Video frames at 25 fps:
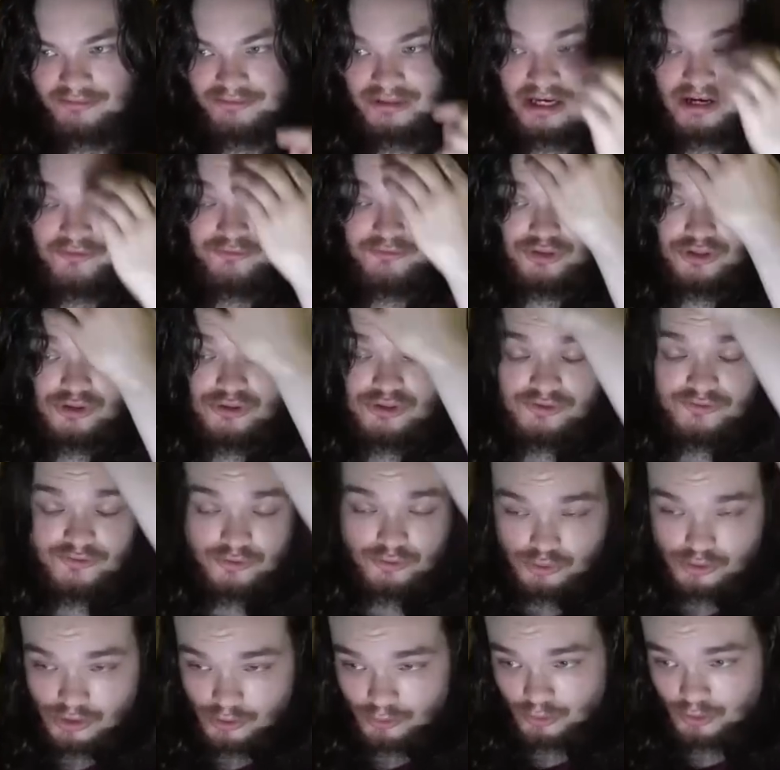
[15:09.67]
Now, for those of you who
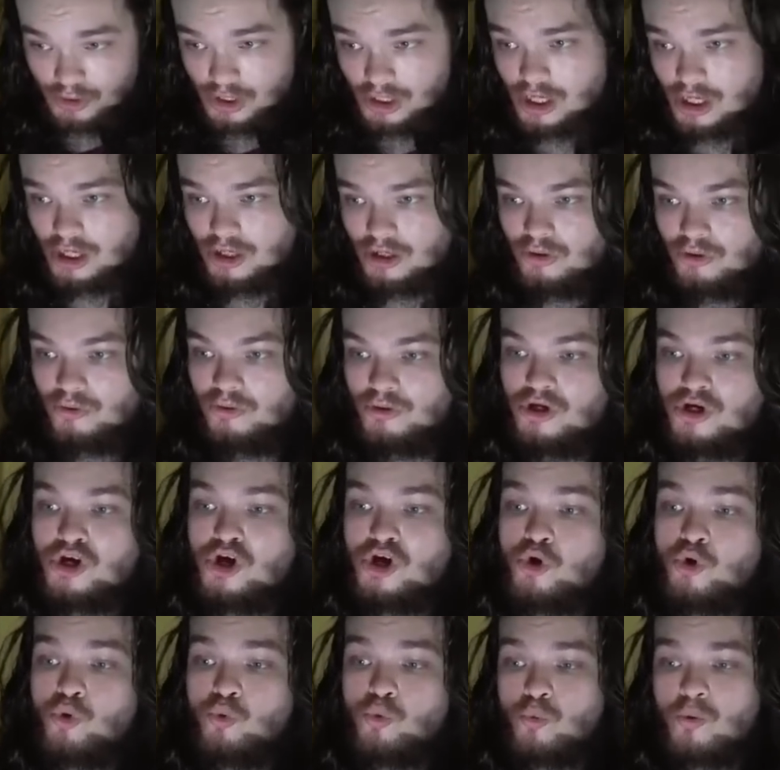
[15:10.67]
don't know,
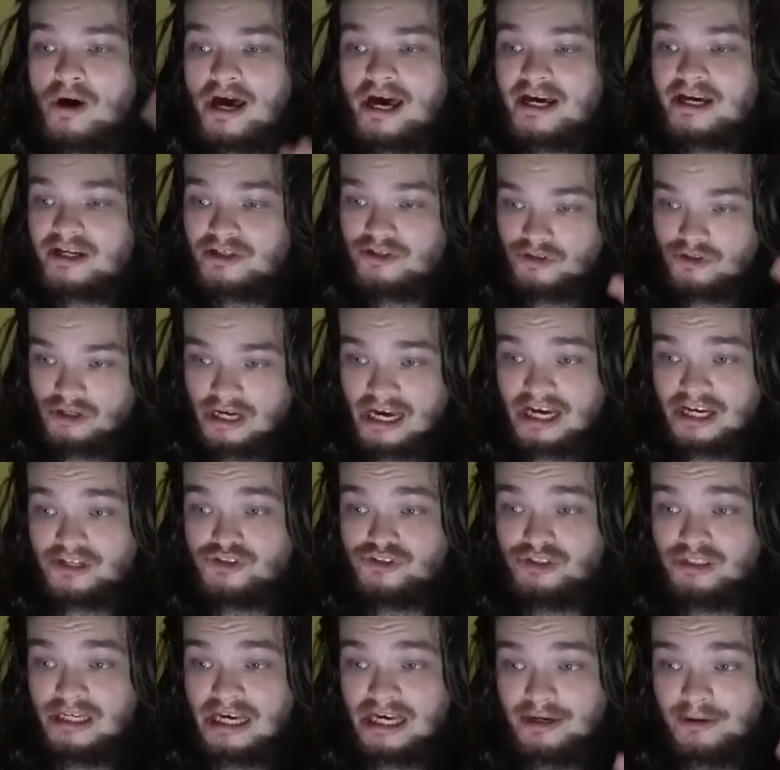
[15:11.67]
Wagner
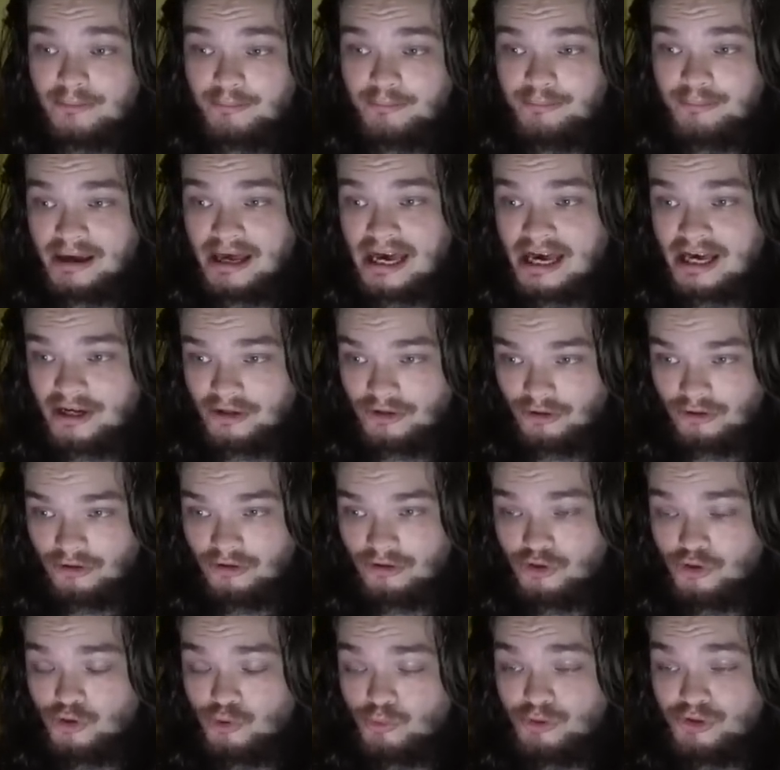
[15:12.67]
actually had a battle
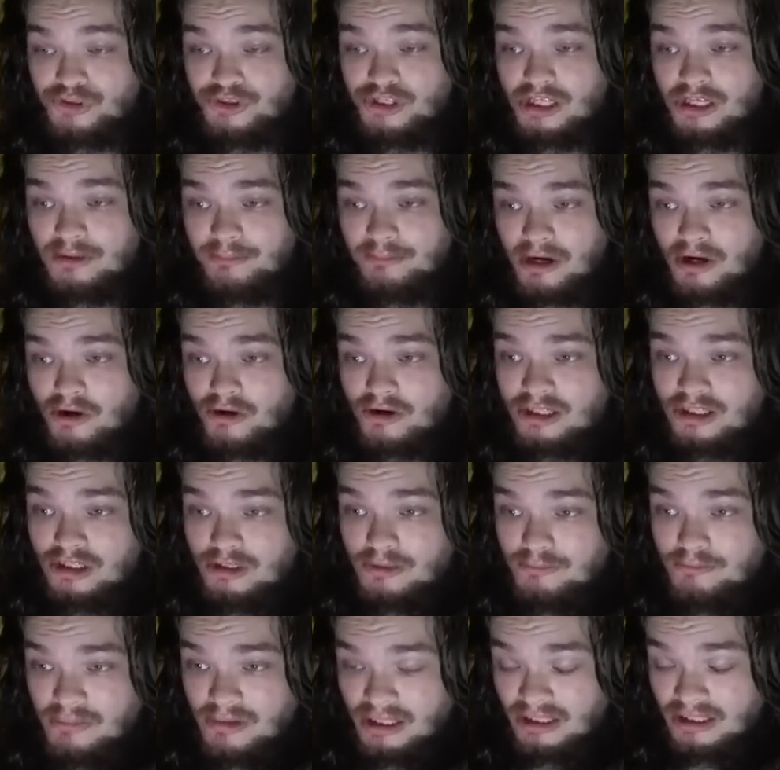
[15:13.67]
with the
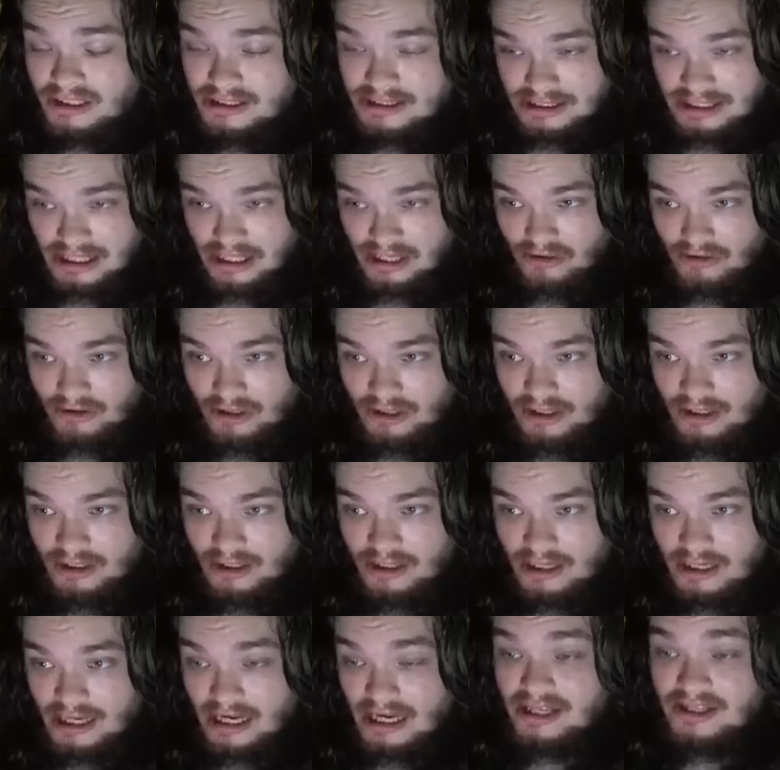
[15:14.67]
American military
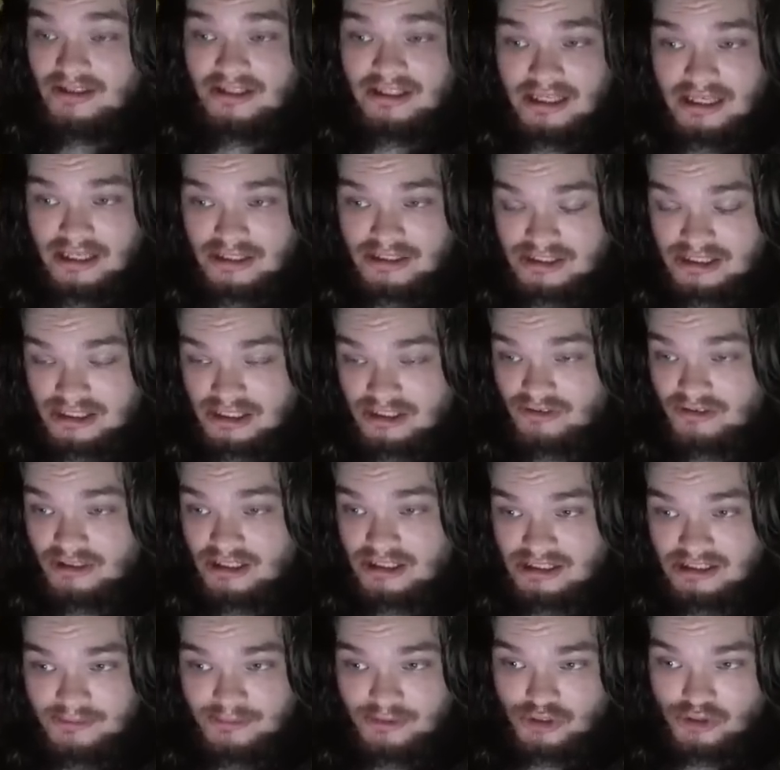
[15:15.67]
and the Syrian
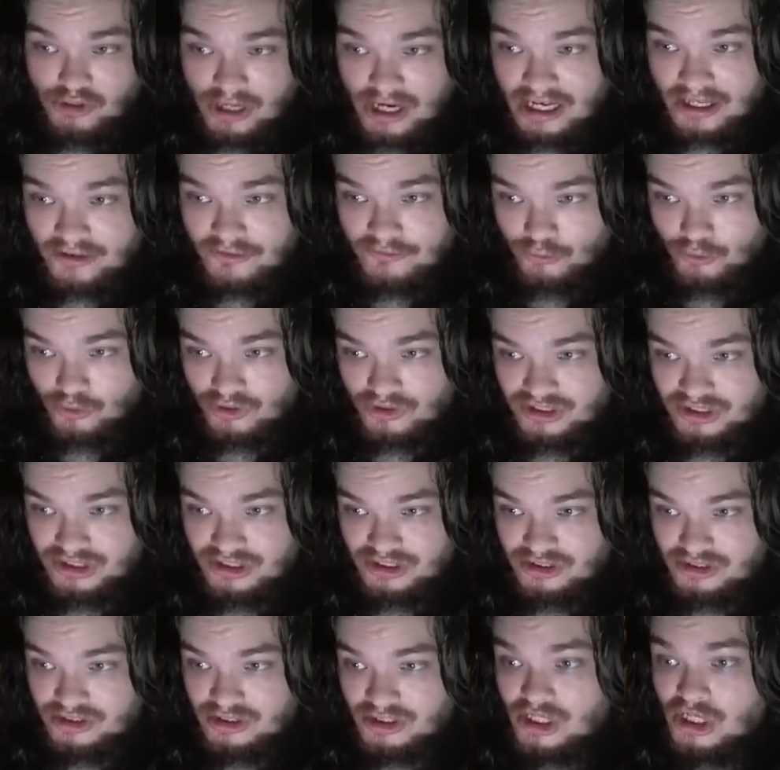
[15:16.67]
Democratic
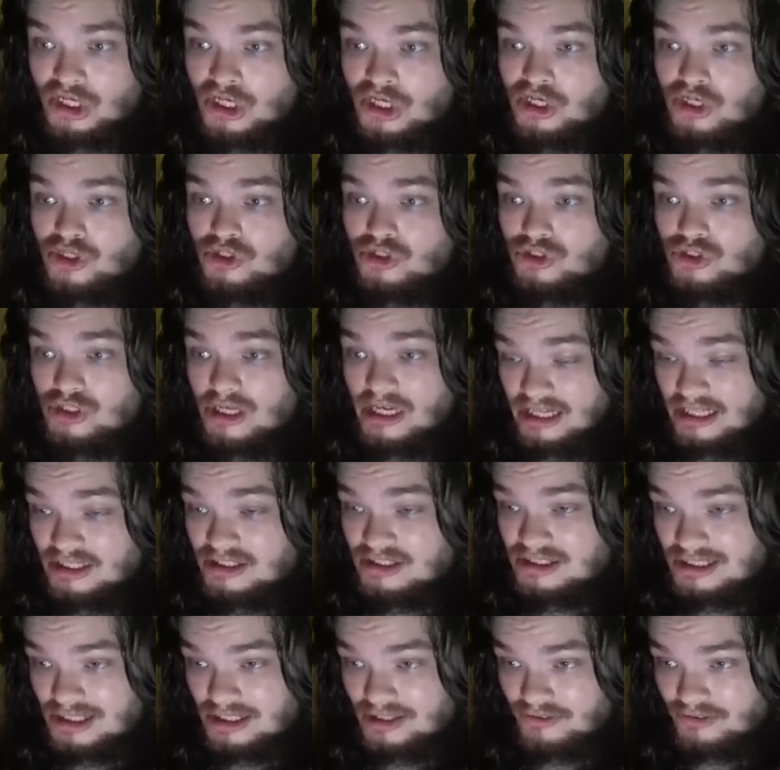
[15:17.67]
Forces in
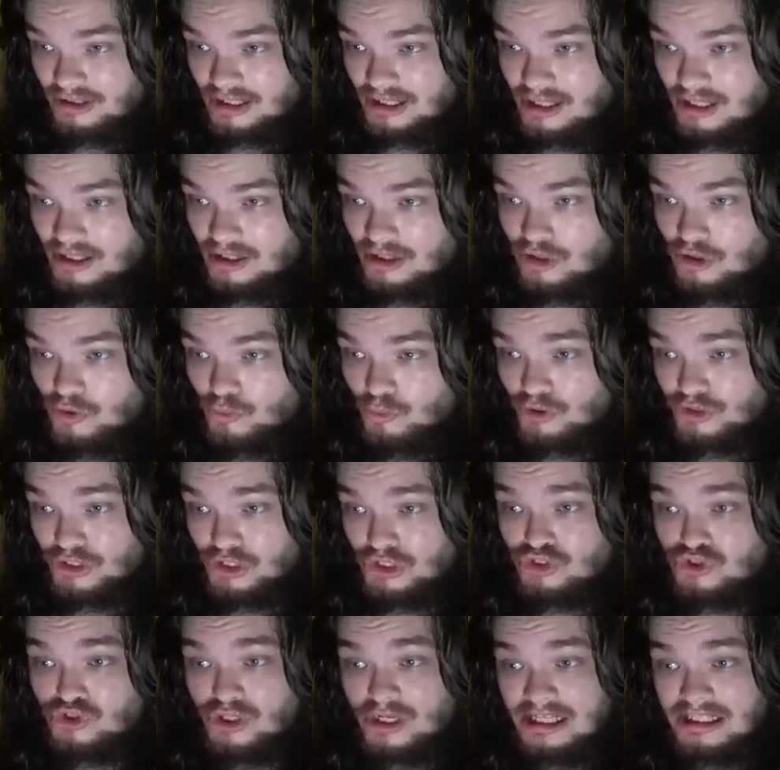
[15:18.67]
Syria, where they
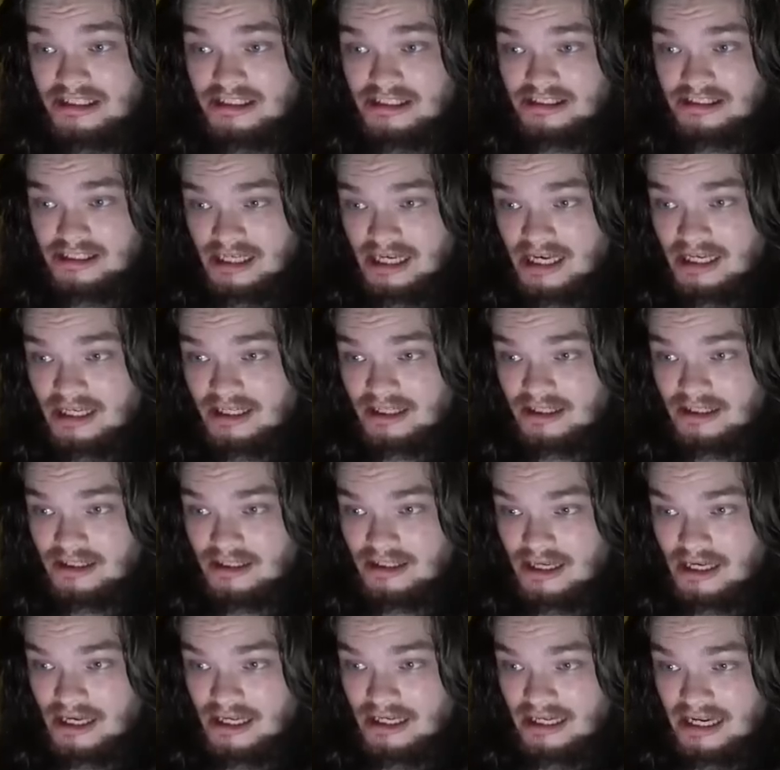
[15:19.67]
tried to take
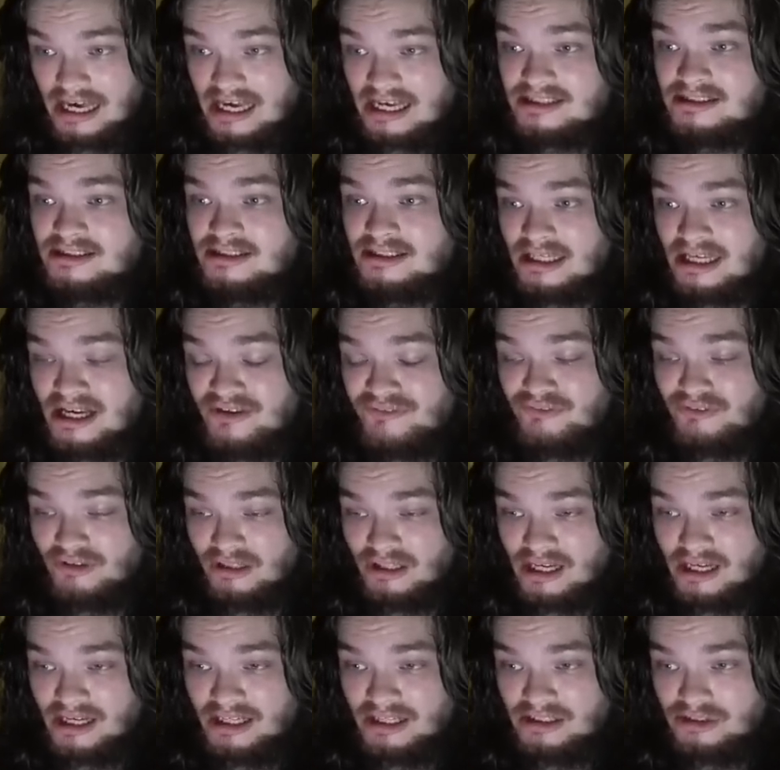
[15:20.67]
an S D
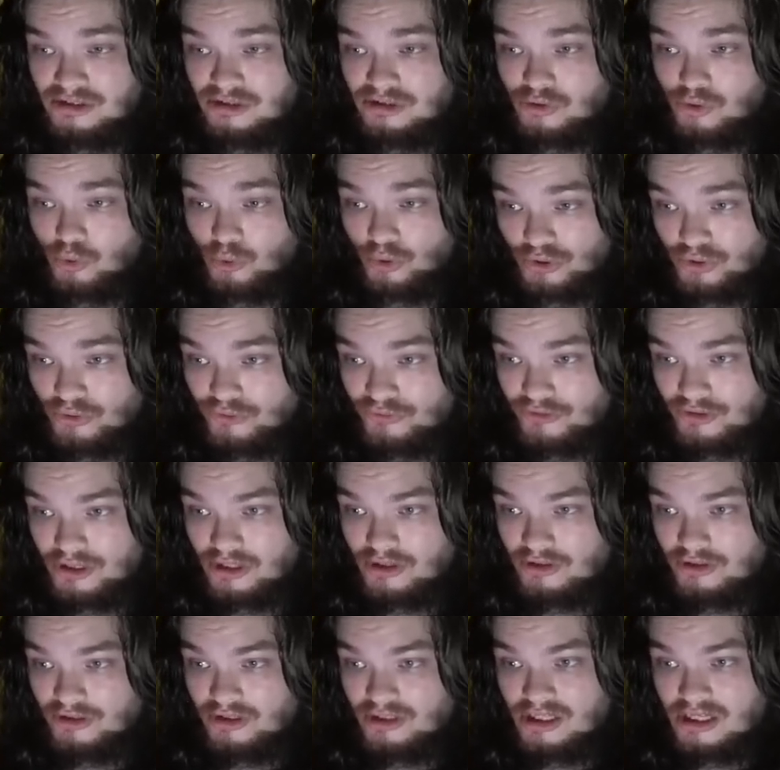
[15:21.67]
F-aligned oil
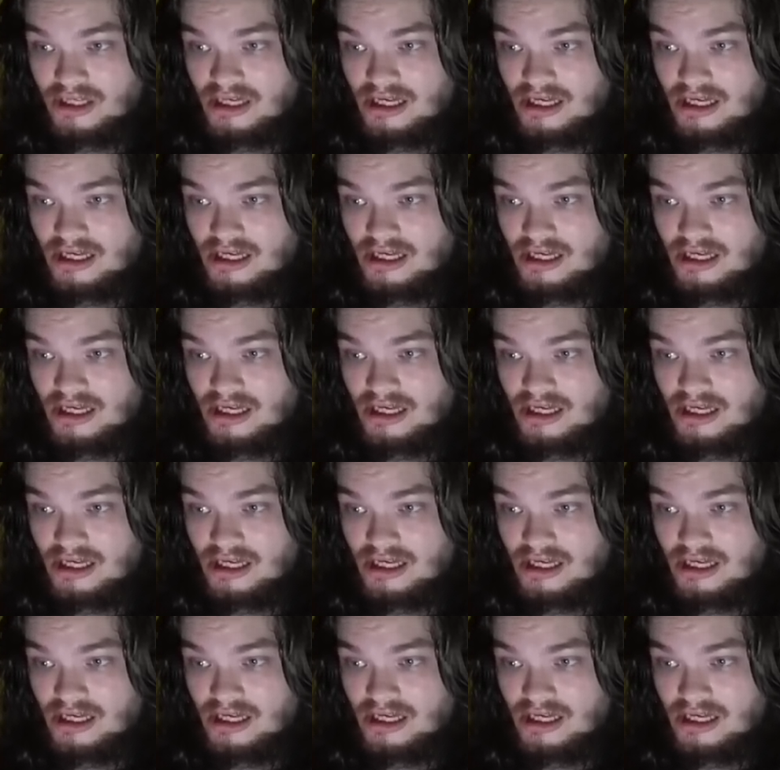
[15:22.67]
field,